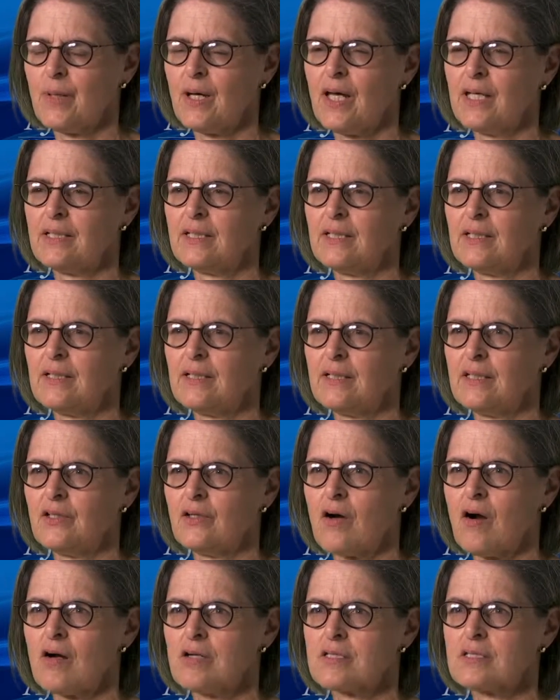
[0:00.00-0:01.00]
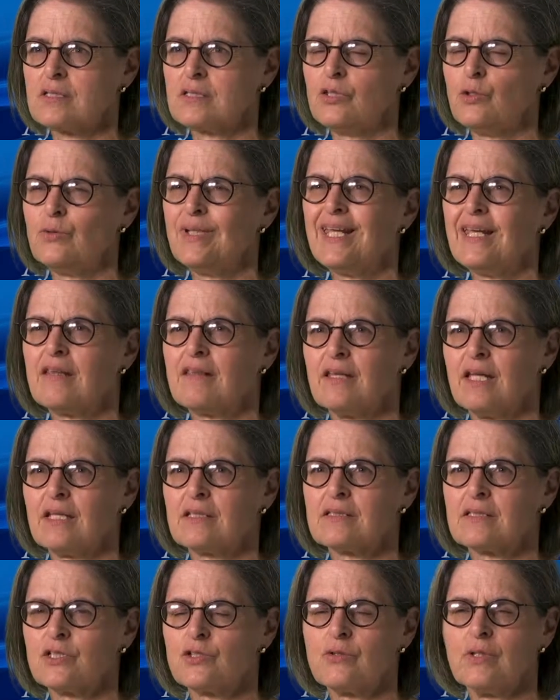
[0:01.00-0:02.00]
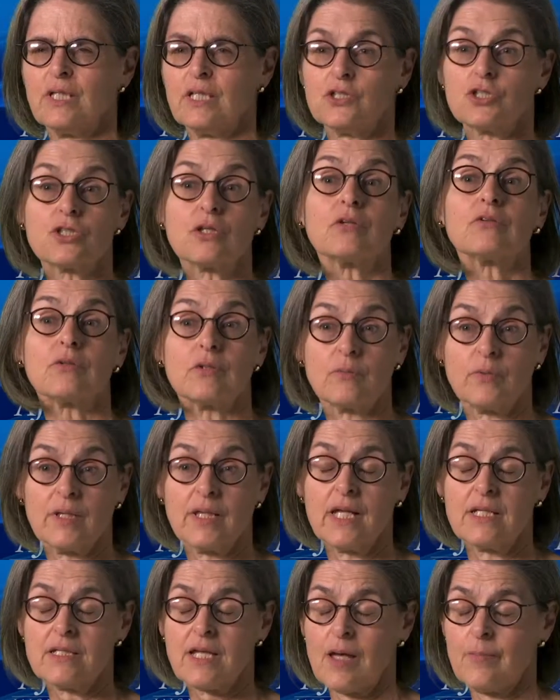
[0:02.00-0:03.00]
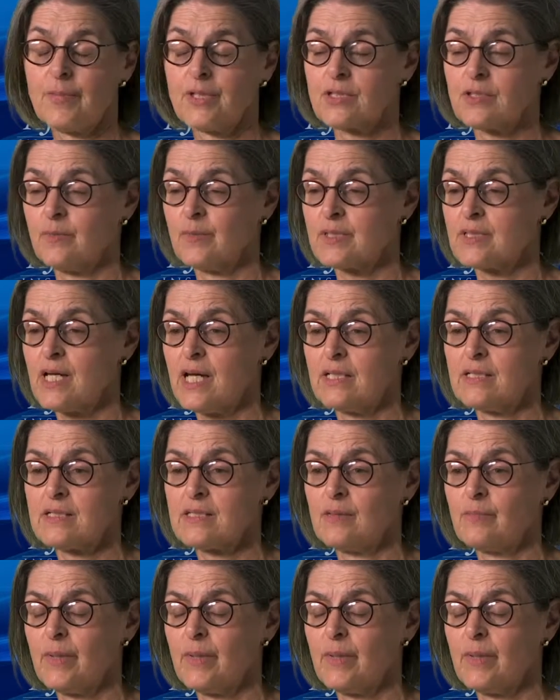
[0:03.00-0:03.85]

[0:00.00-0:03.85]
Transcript: but there are unique things to treating children with atopic dermatitis.